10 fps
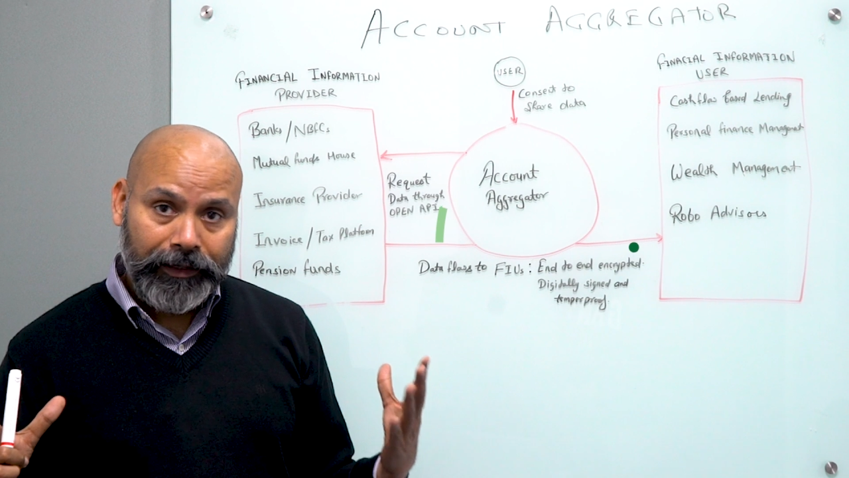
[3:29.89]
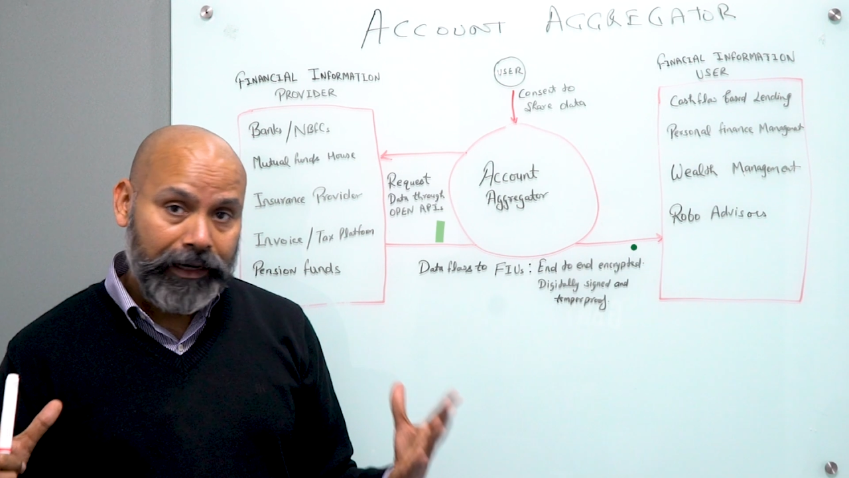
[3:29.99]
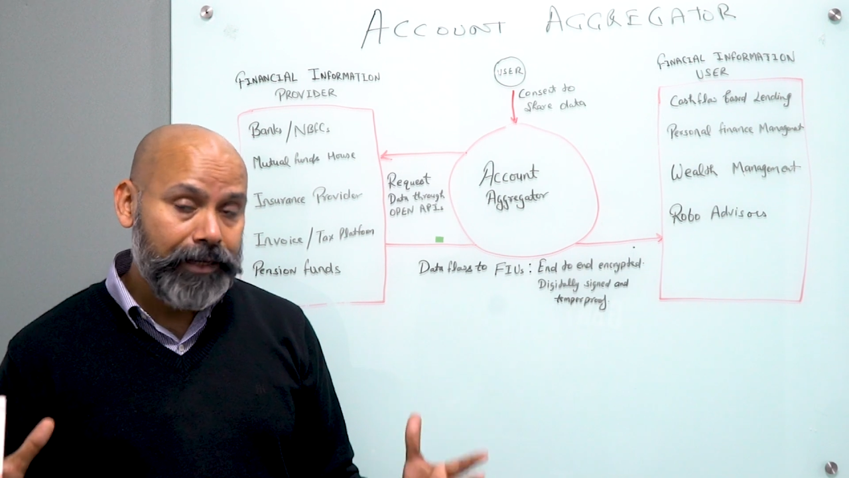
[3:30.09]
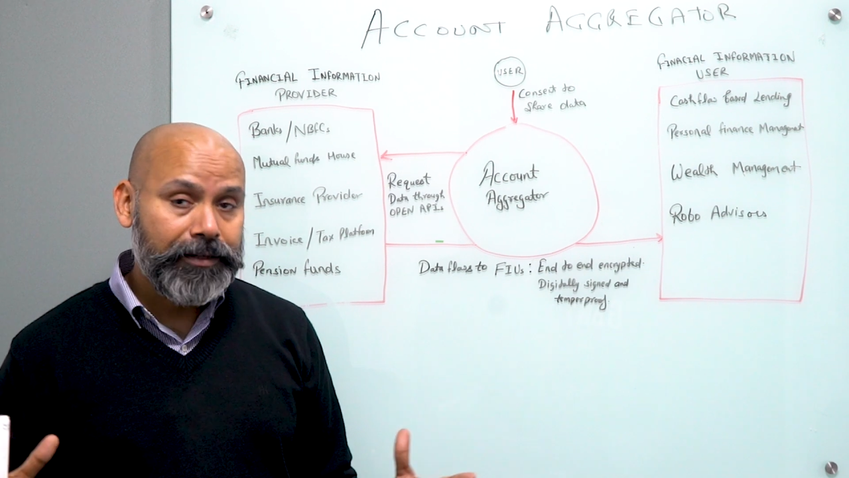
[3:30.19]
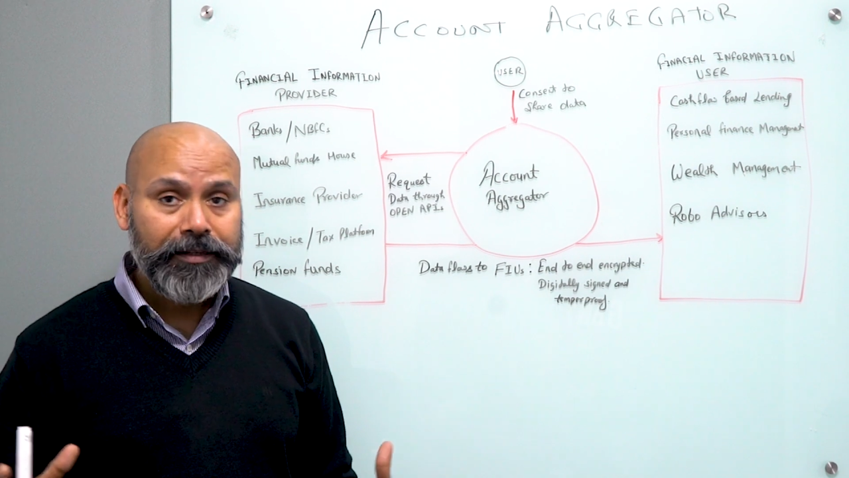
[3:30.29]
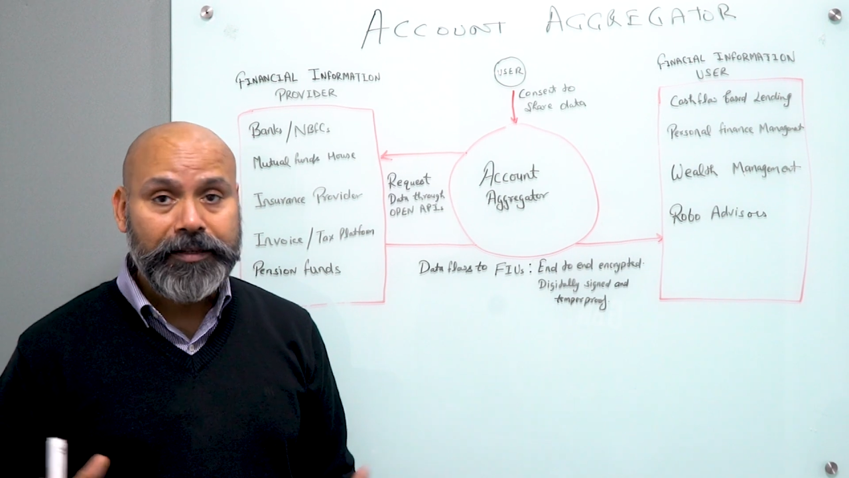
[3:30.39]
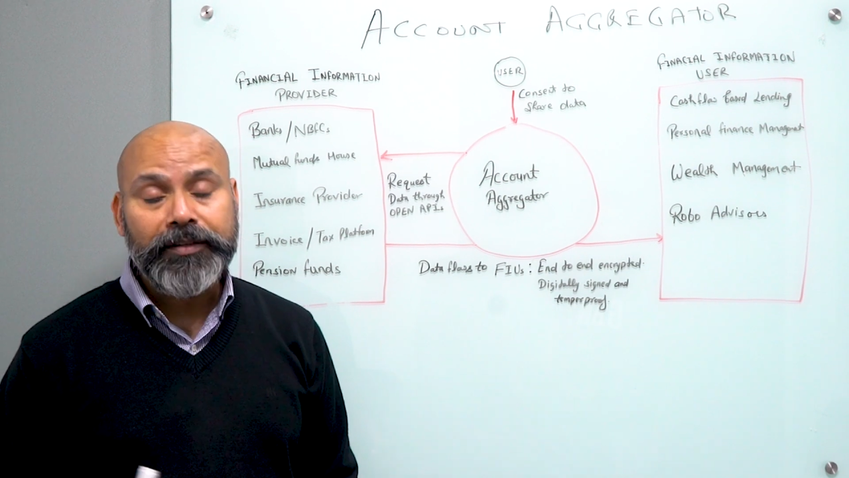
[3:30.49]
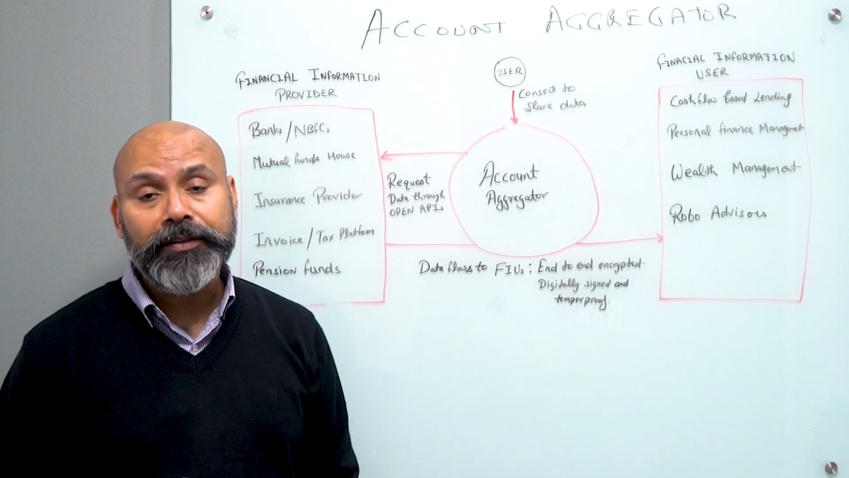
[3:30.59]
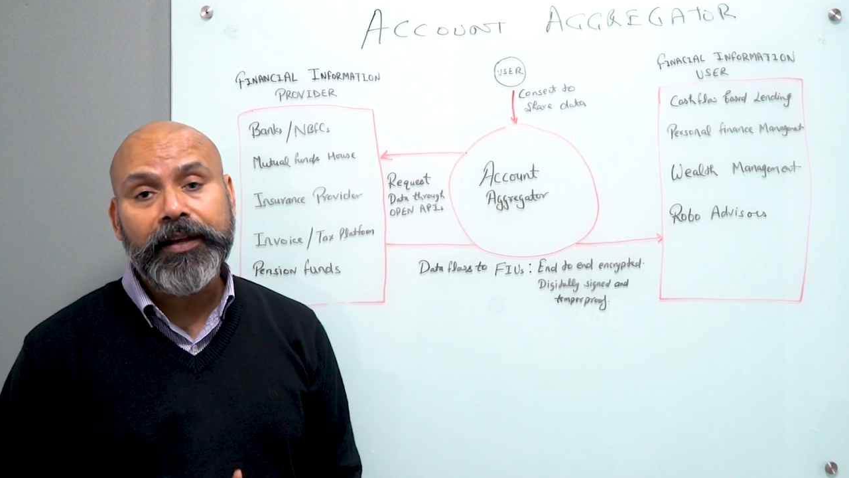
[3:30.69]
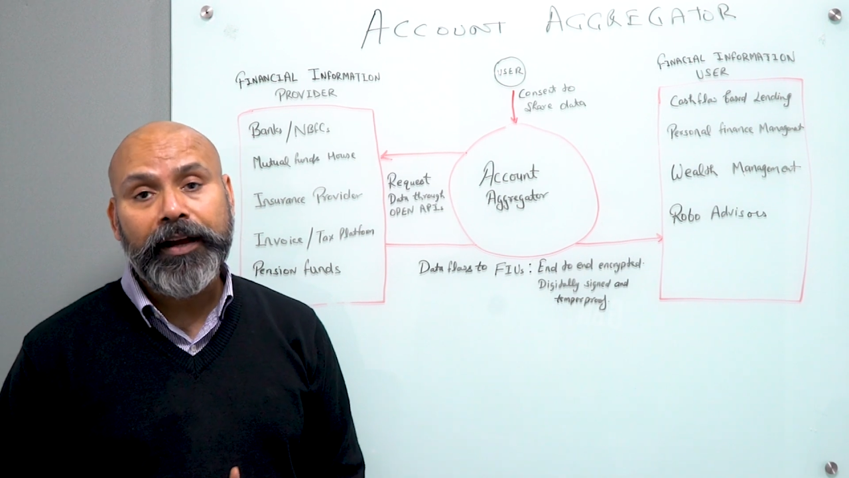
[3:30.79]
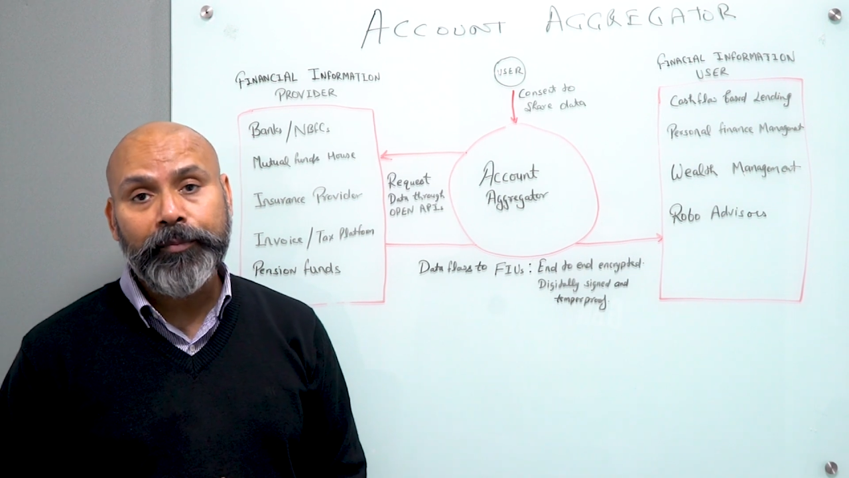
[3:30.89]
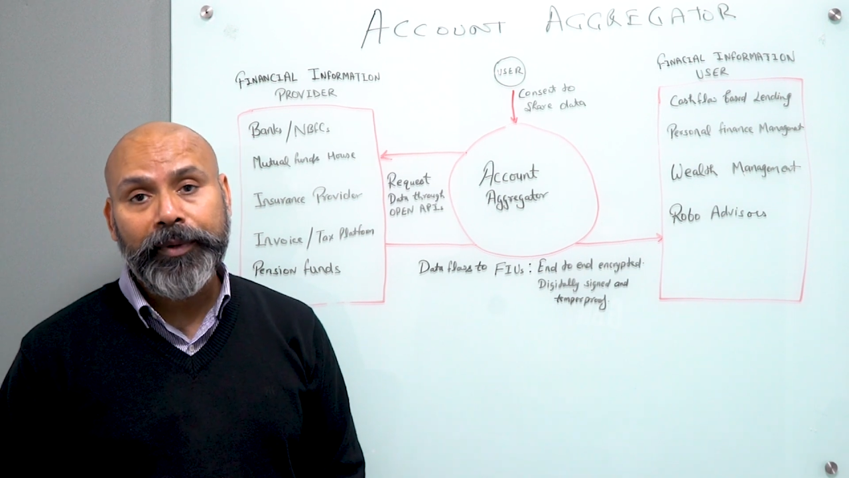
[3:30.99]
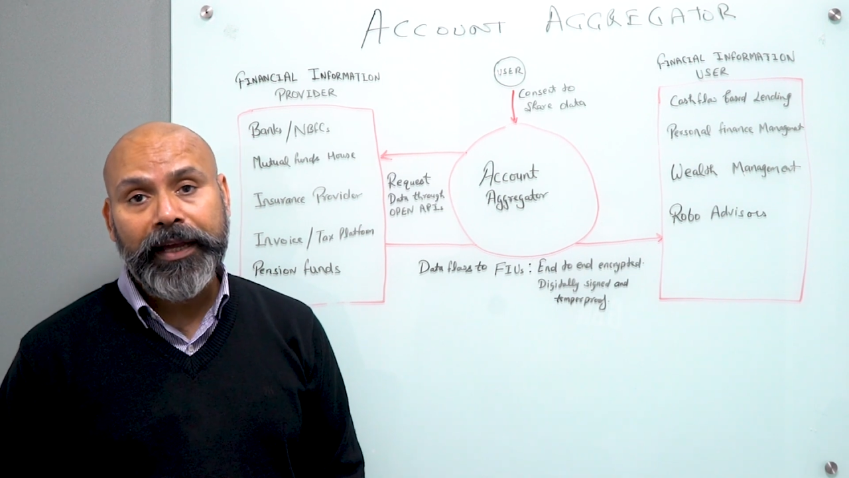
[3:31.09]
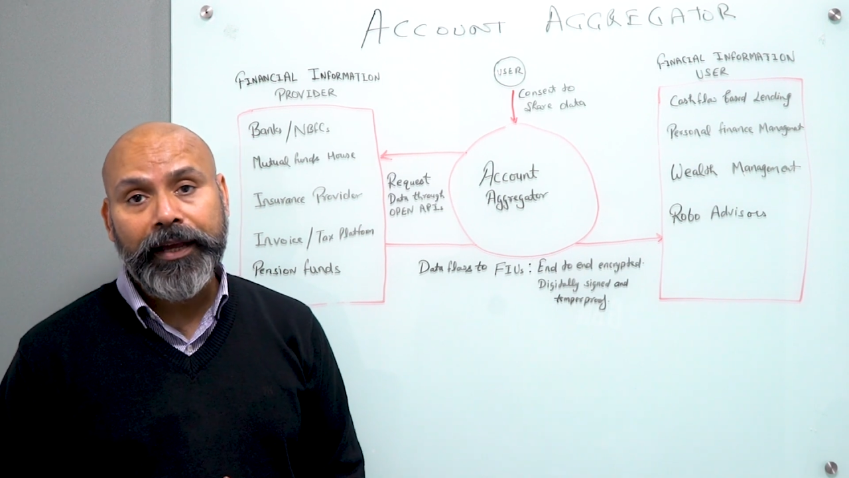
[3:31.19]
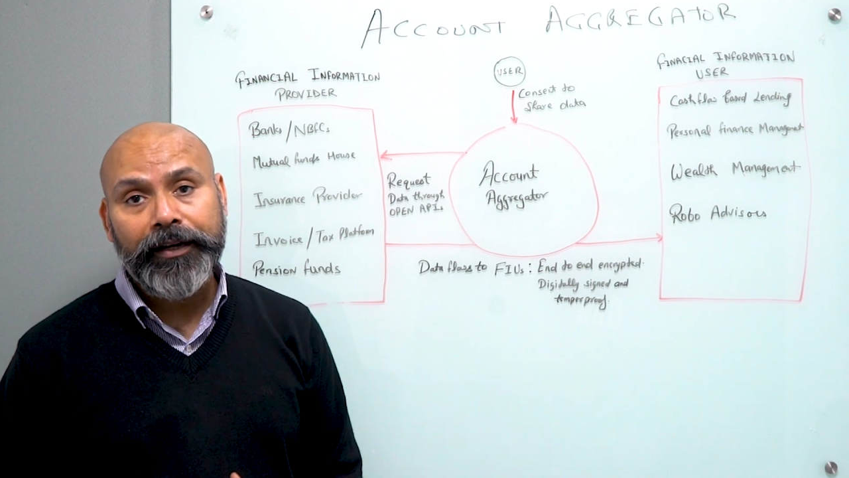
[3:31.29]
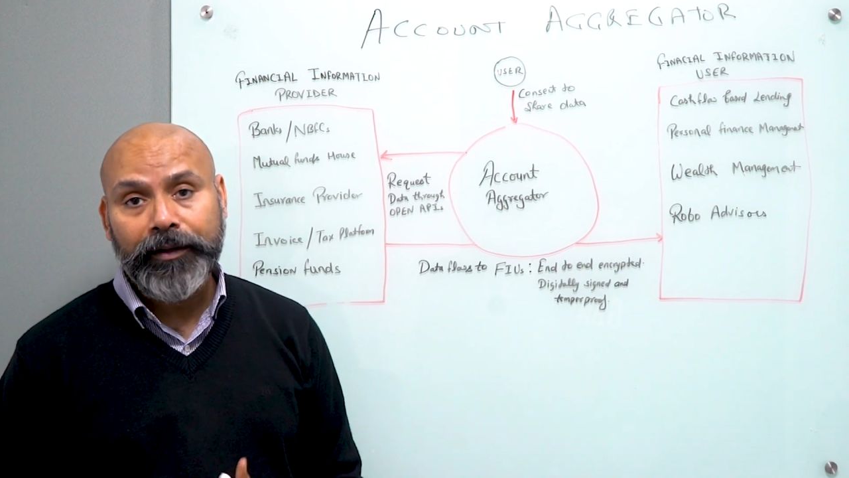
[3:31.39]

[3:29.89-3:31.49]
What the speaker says: licenses, RBI